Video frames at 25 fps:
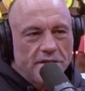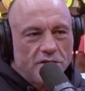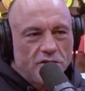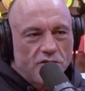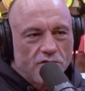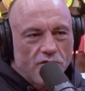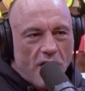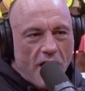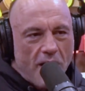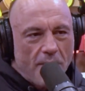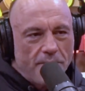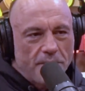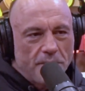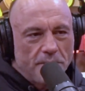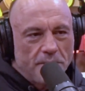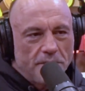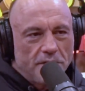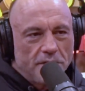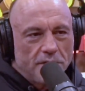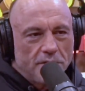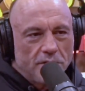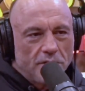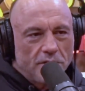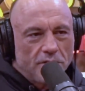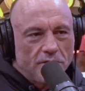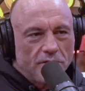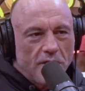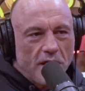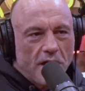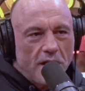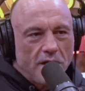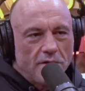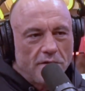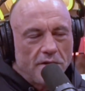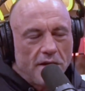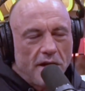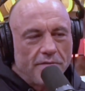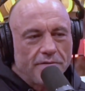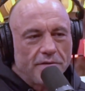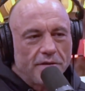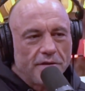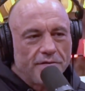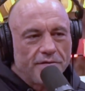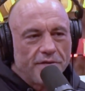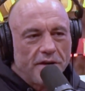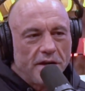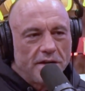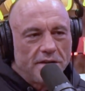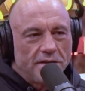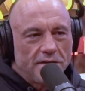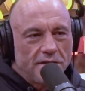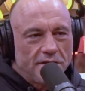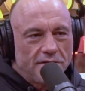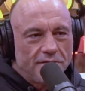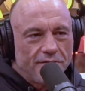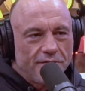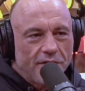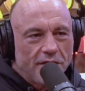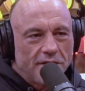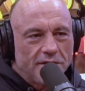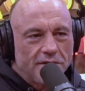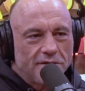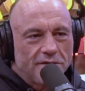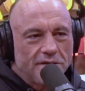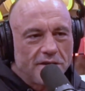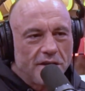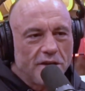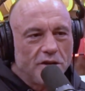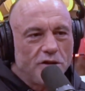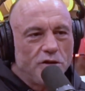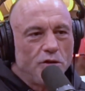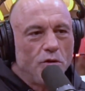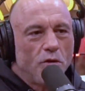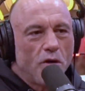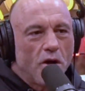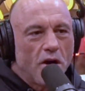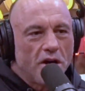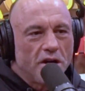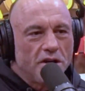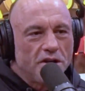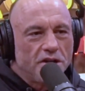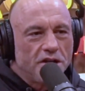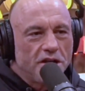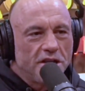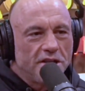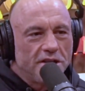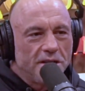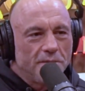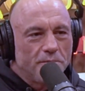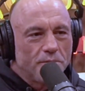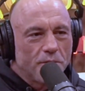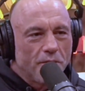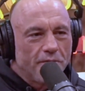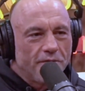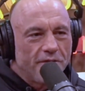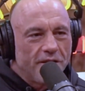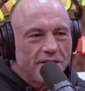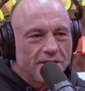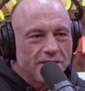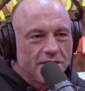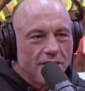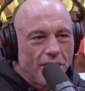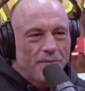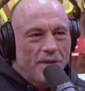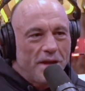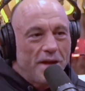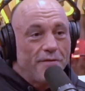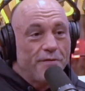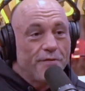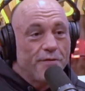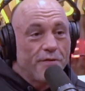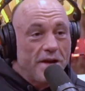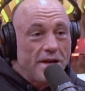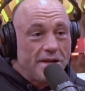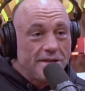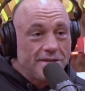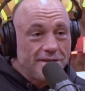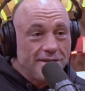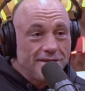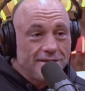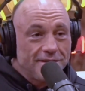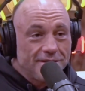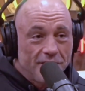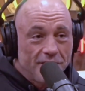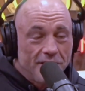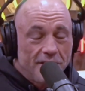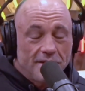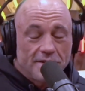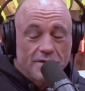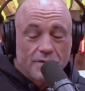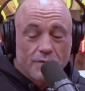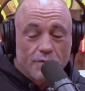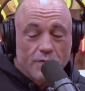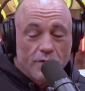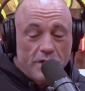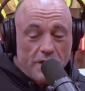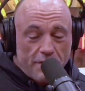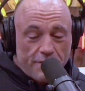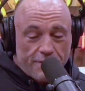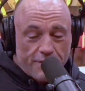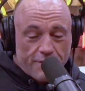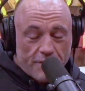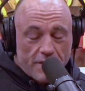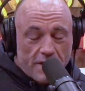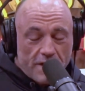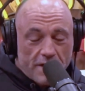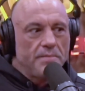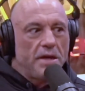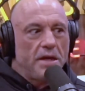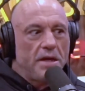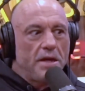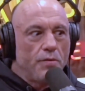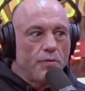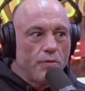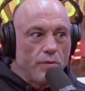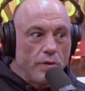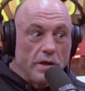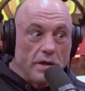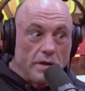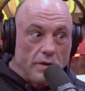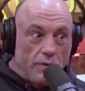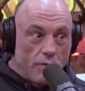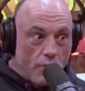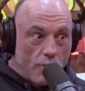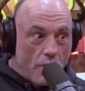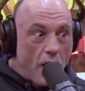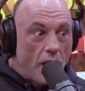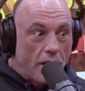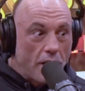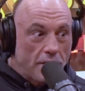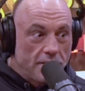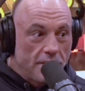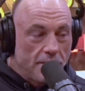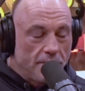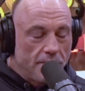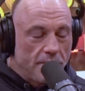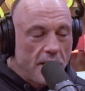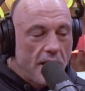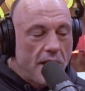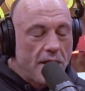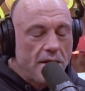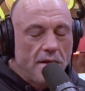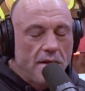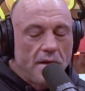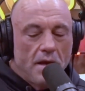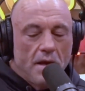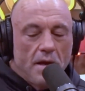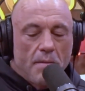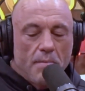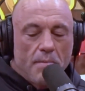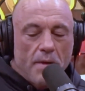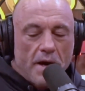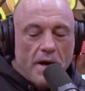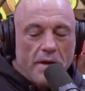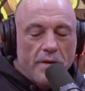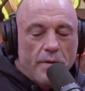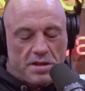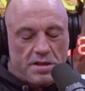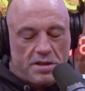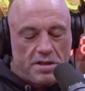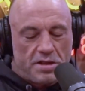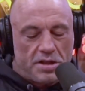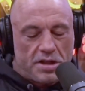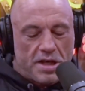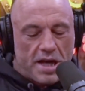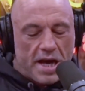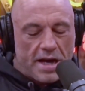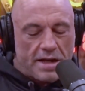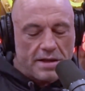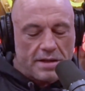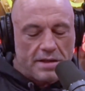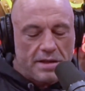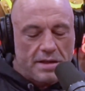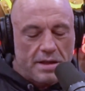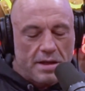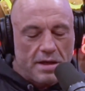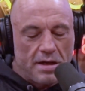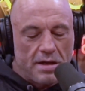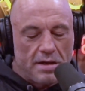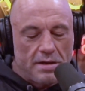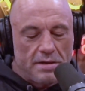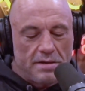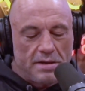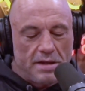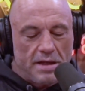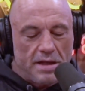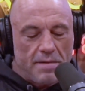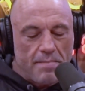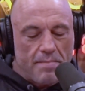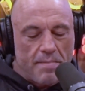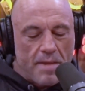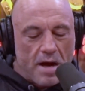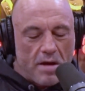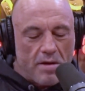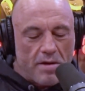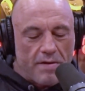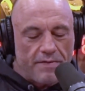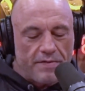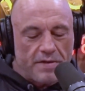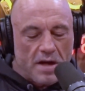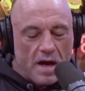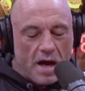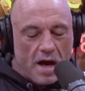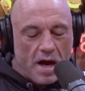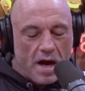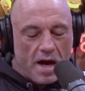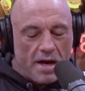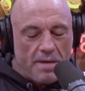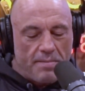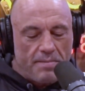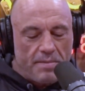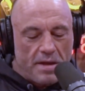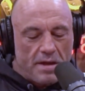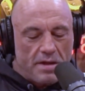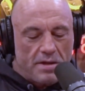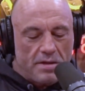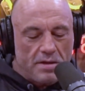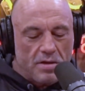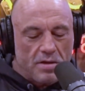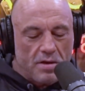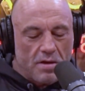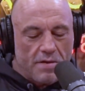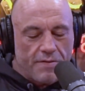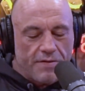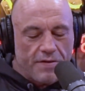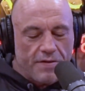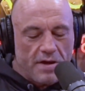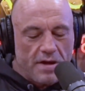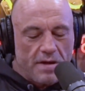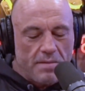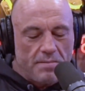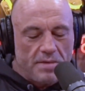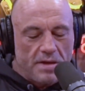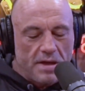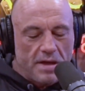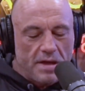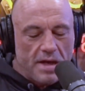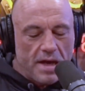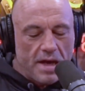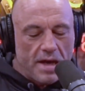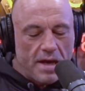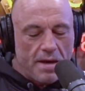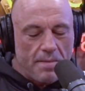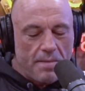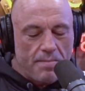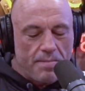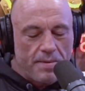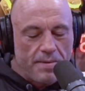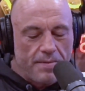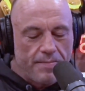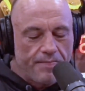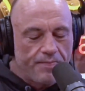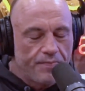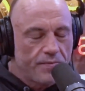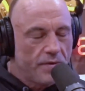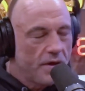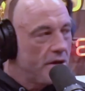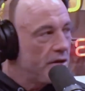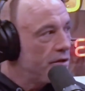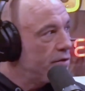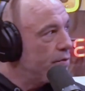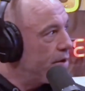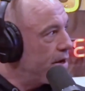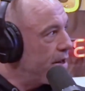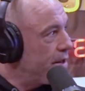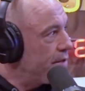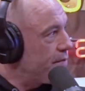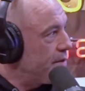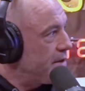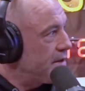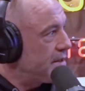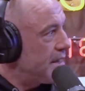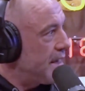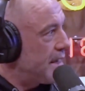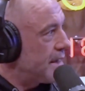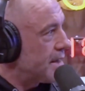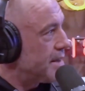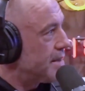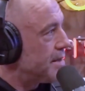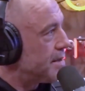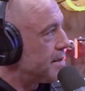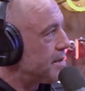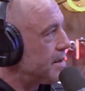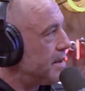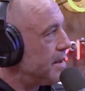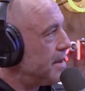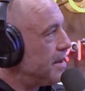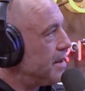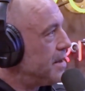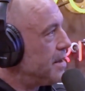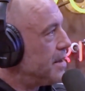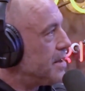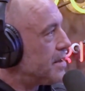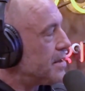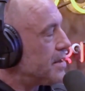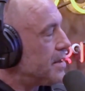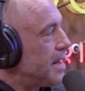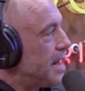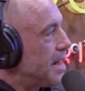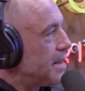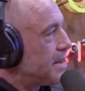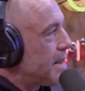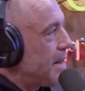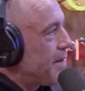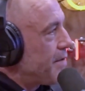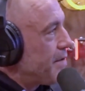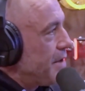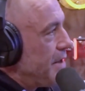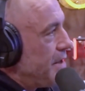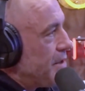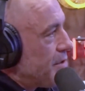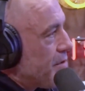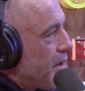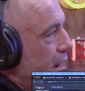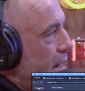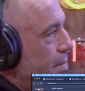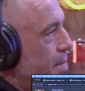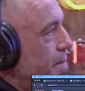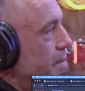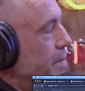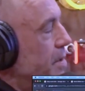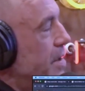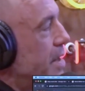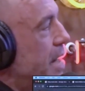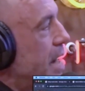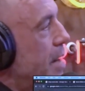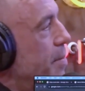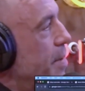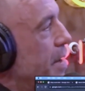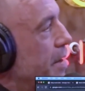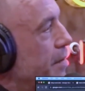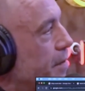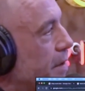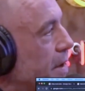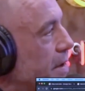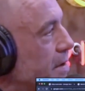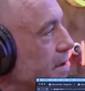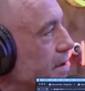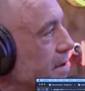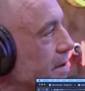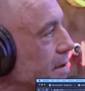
dropped him in the third round after the fight, Francis was like, "You are a shitty professor." And Francis is a real freak. He really rocked him. And by the way, check the the amount of time that it took for him yeah, to get up. Twenty three seconds. Twenty three seconds. So that's after he dropped him. Look how big Francis